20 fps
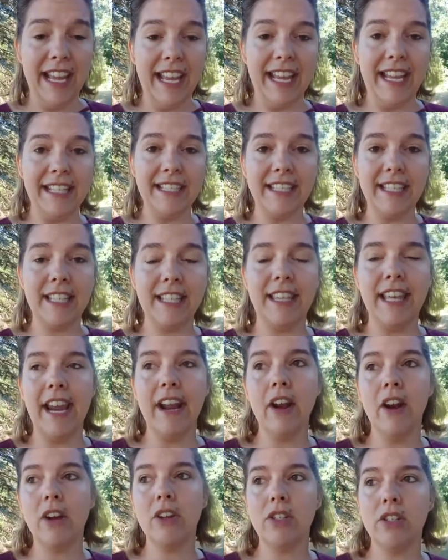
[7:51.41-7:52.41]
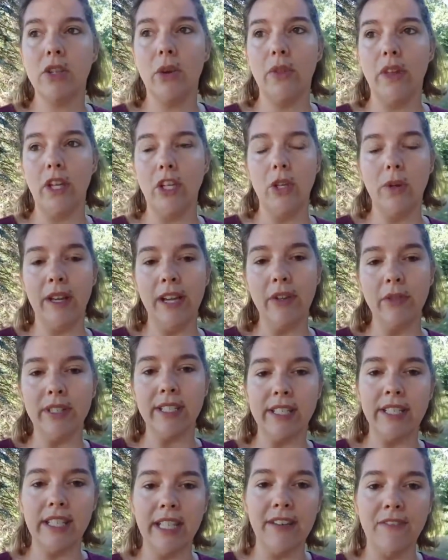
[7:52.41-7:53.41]
It's there so that you can
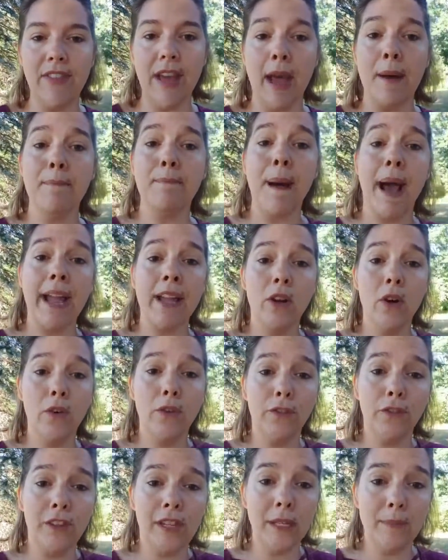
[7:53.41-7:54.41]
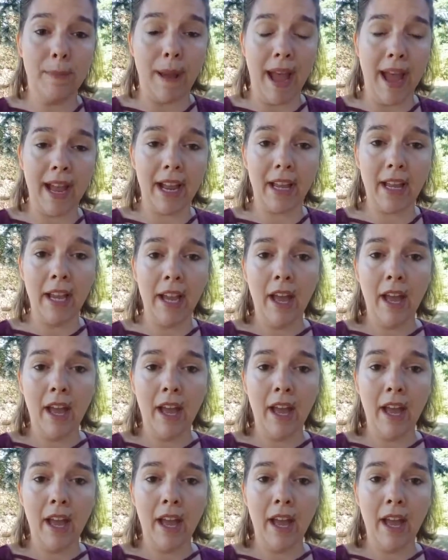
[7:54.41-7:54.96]
receive that biofeedback